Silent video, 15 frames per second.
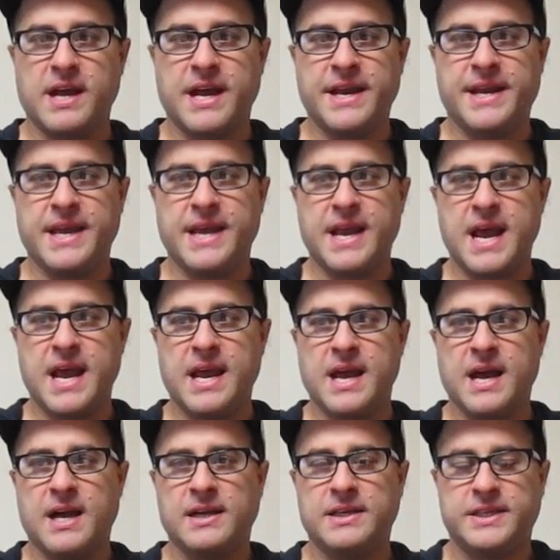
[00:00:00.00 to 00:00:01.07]
I did a
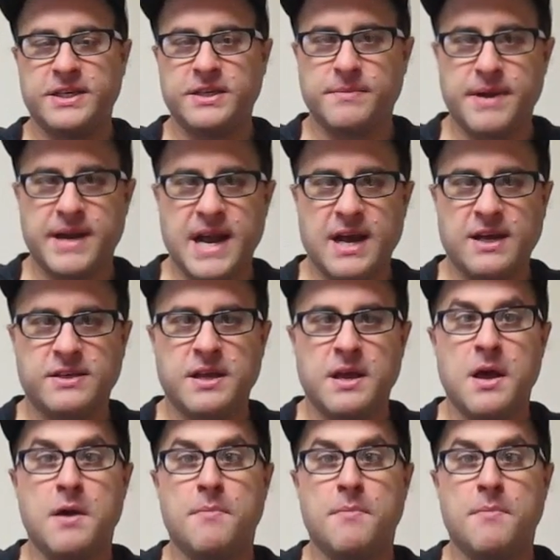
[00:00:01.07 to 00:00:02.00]
uh, gingerbread house.